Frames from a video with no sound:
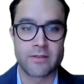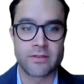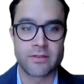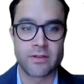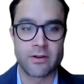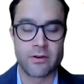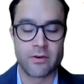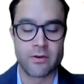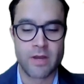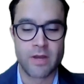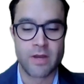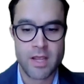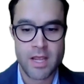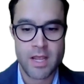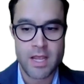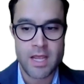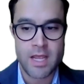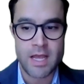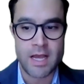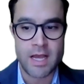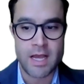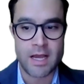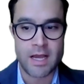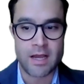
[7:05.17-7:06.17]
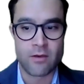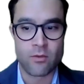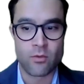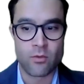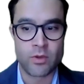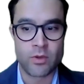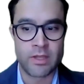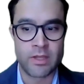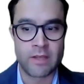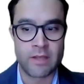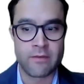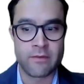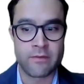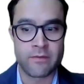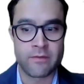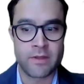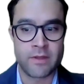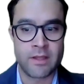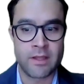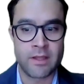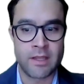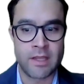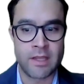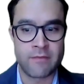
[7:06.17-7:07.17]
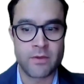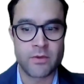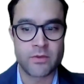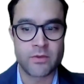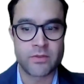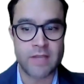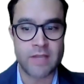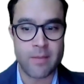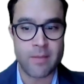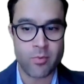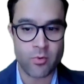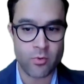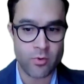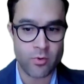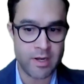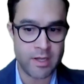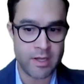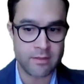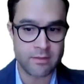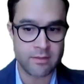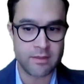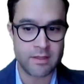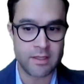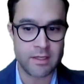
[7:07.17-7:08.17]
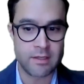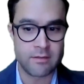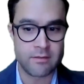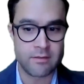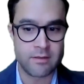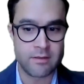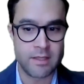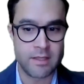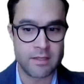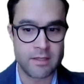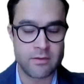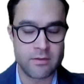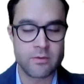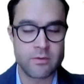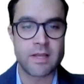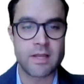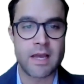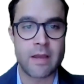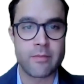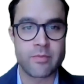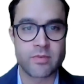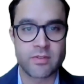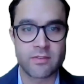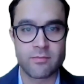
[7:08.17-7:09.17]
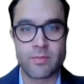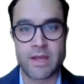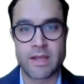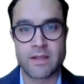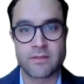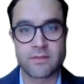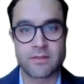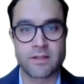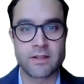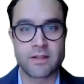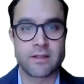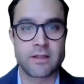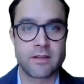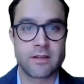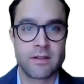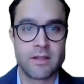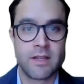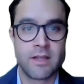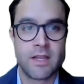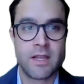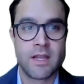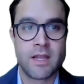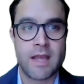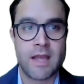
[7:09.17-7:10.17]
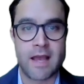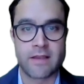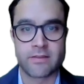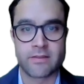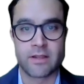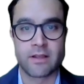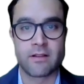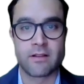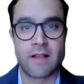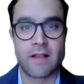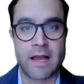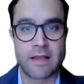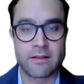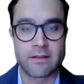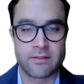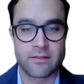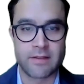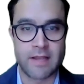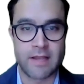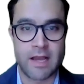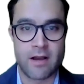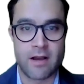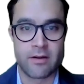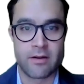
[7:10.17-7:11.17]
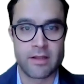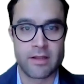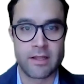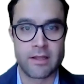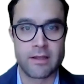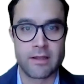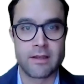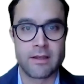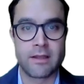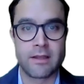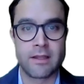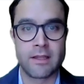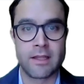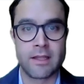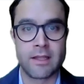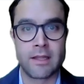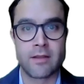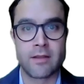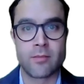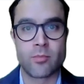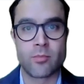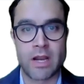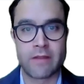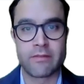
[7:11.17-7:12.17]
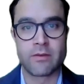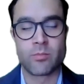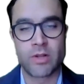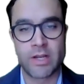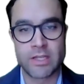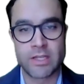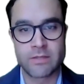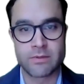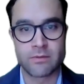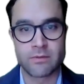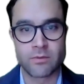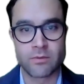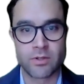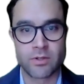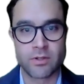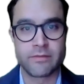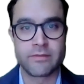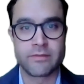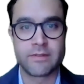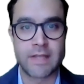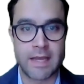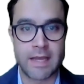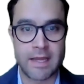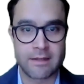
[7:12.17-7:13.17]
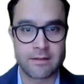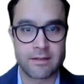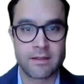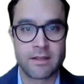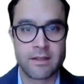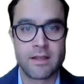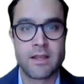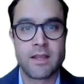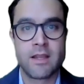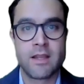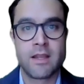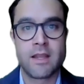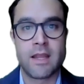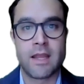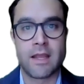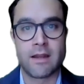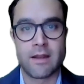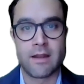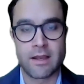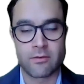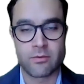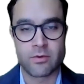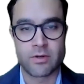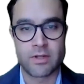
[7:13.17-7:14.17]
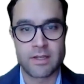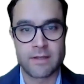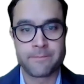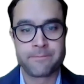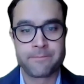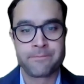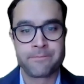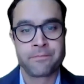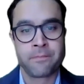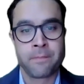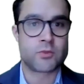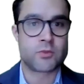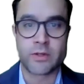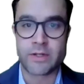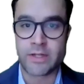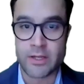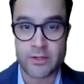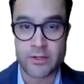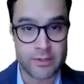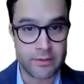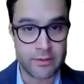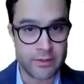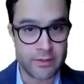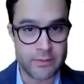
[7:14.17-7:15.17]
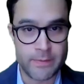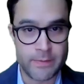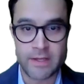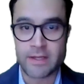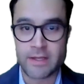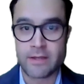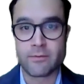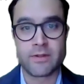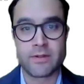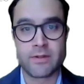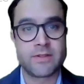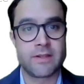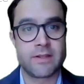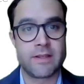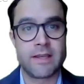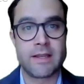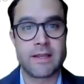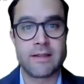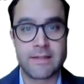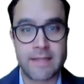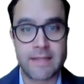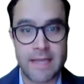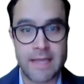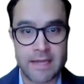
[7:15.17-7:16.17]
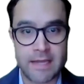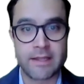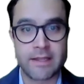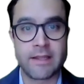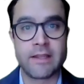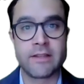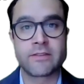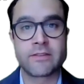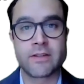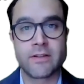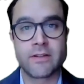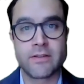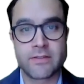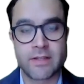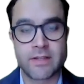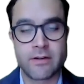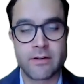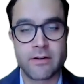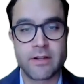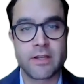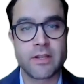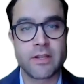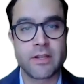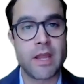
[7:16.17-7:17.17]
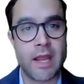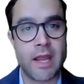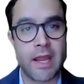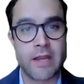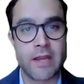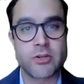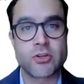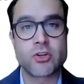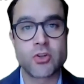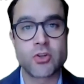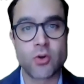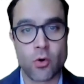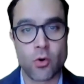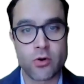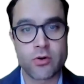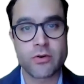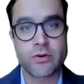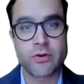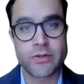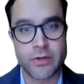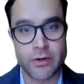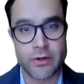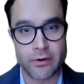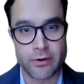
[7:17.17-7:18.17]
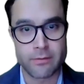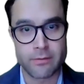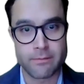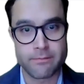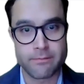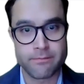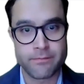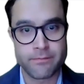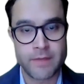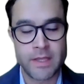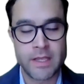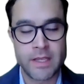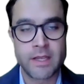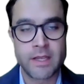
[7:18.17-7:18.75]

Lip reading: And so if you separate the two types of basic asset classes out in the private placement world, debt and equity, traditionally speaking, once again, debt is considered a shorter term